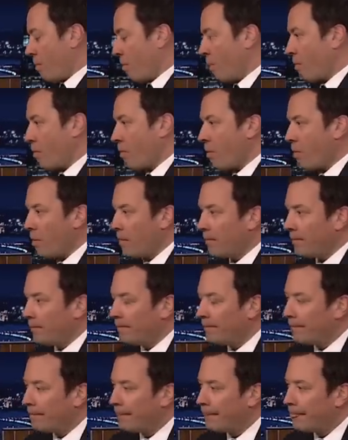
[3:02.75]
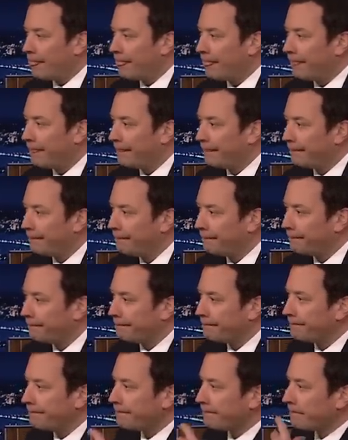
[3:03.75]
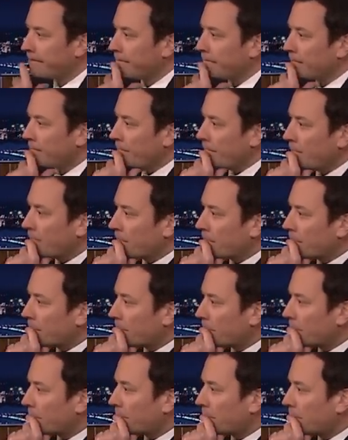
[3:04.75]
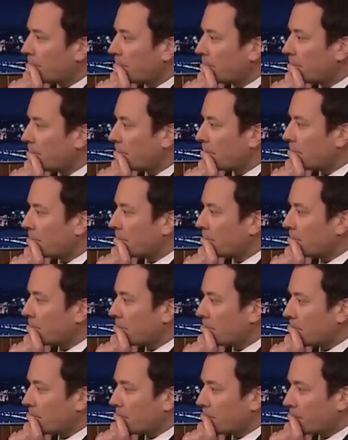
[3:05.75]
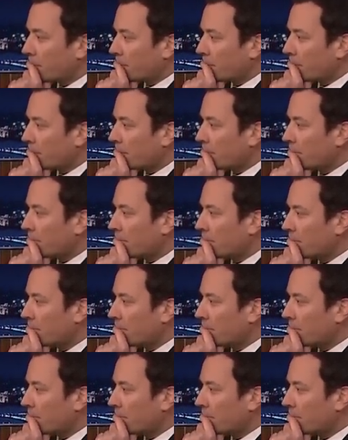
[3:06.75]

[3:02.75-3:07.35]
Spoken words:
(silent)